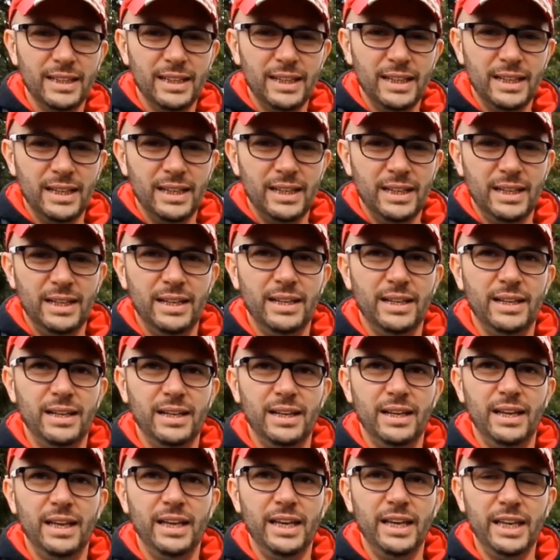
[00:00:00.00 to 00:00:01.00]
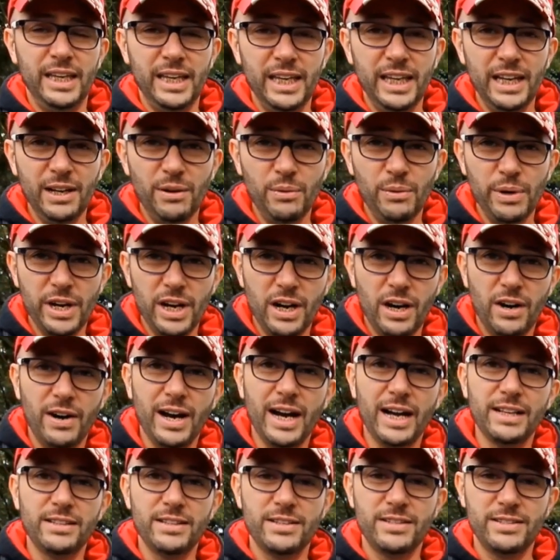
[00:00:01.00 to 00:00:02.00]
Here we are
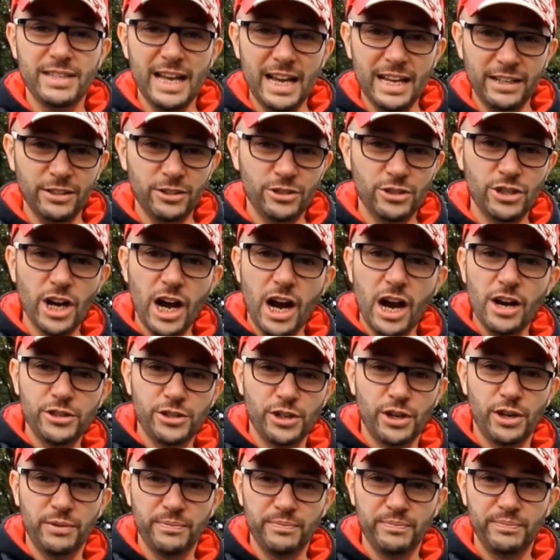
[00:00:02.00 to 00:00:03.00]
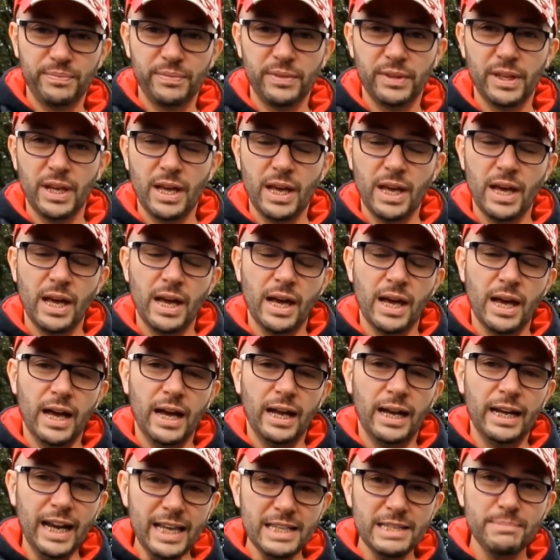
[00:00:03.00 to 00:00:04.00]
at a standard charger.
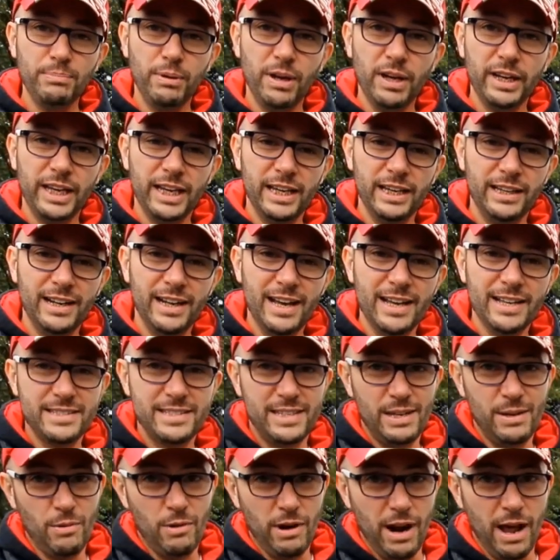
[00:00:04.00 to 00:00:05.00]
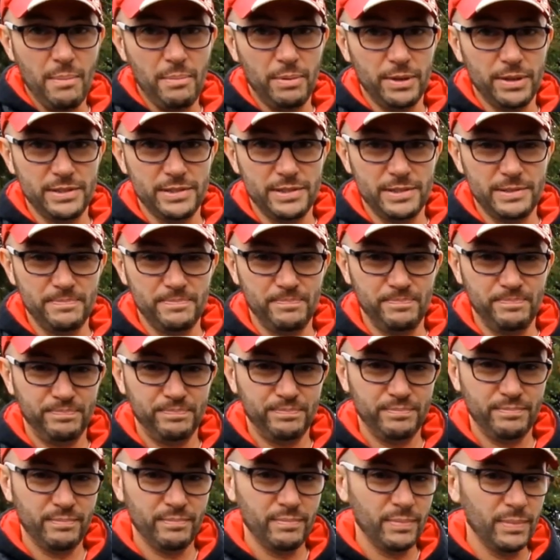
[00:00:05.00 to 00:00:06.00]
Let's plug in and see what happens.
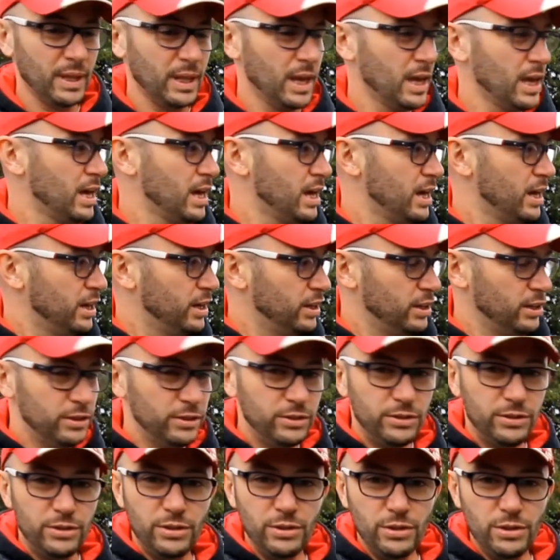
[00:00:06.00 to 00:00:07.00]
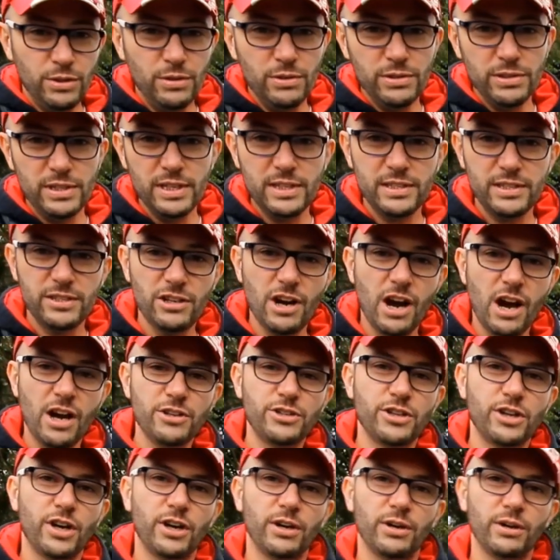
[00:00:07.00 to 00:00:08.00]
To use this
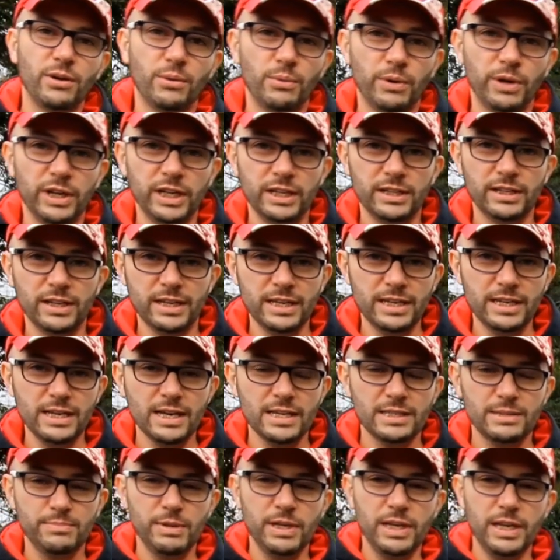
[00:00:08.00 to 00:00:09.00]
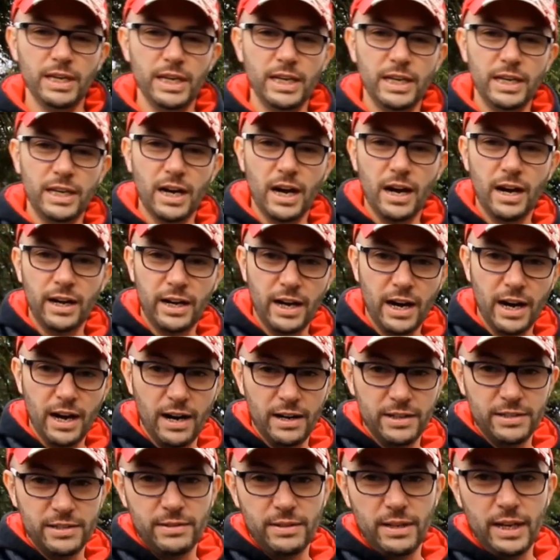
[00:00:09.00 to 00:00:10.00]
charger, we need an ESB e-car
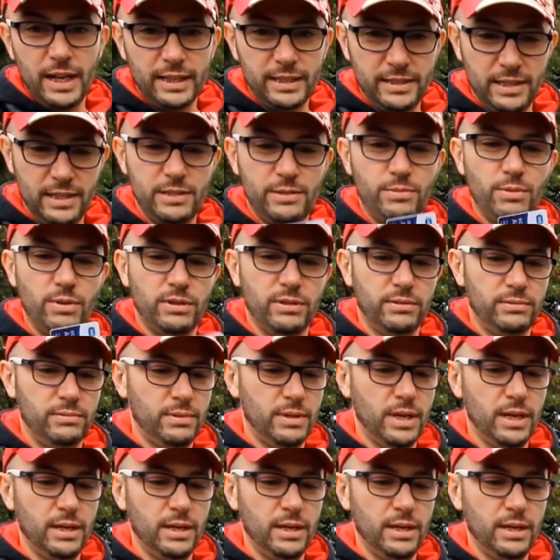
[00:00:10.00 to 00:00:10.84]
card, like this one,